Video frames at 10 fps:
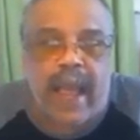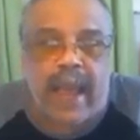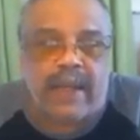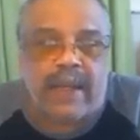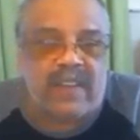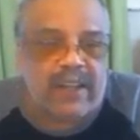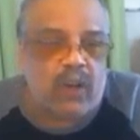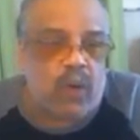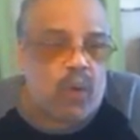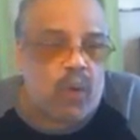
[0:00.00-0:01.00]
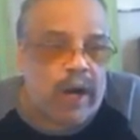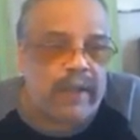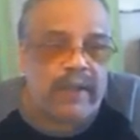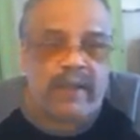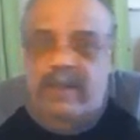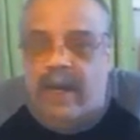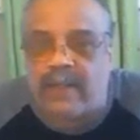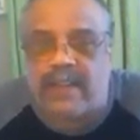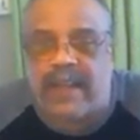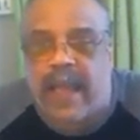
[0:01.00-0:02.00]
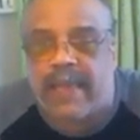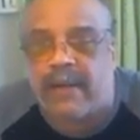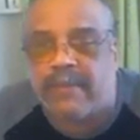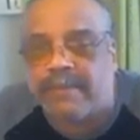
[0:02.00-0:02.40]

and the Schedule 1 does together.